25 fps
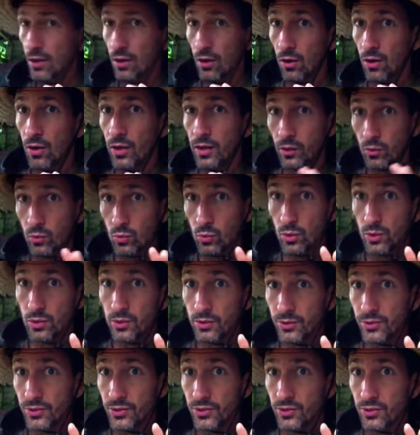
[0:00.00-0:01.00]
on a
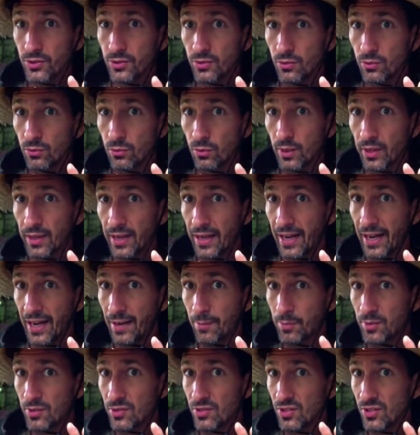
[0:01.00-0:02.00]
woods, what
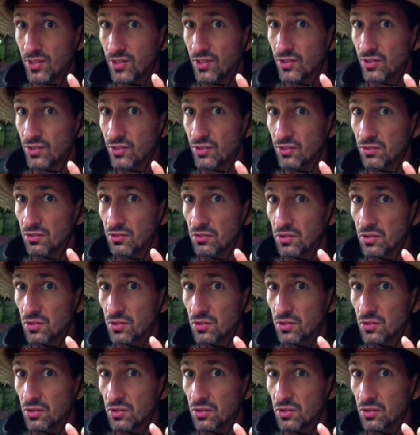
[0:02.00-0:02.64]
happens is